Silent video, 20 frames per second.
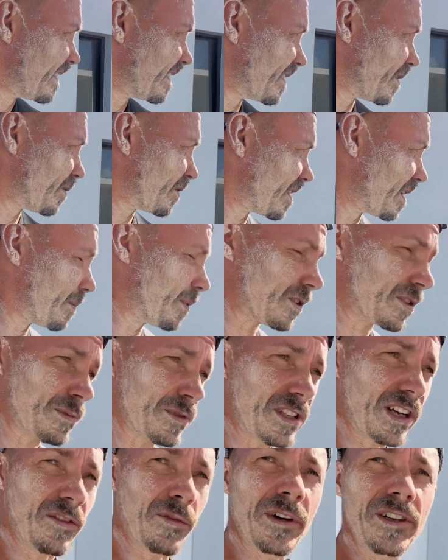so I was going to put some
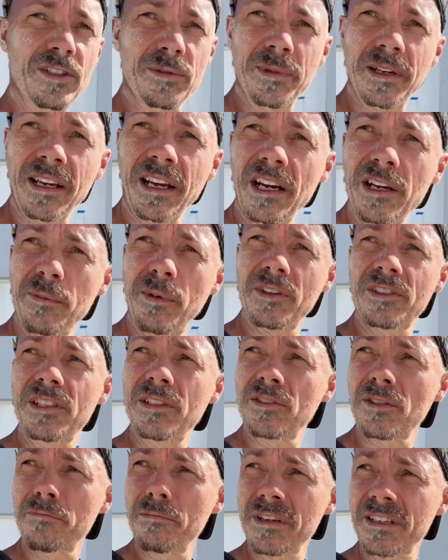stuff away from ago, but I
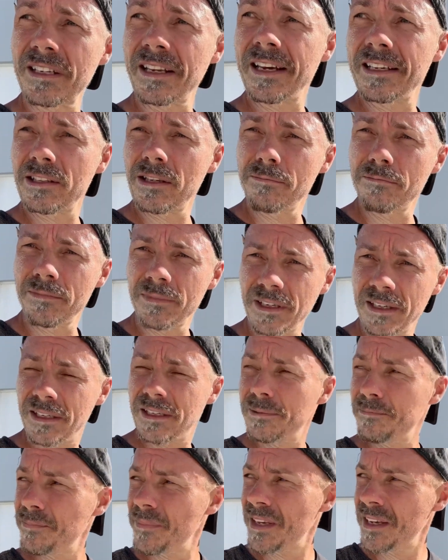seem to have mislaid
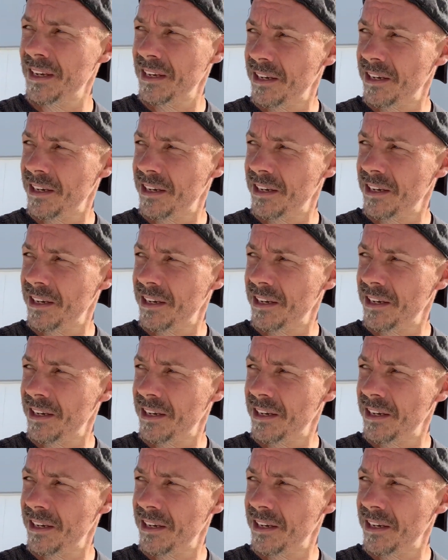them.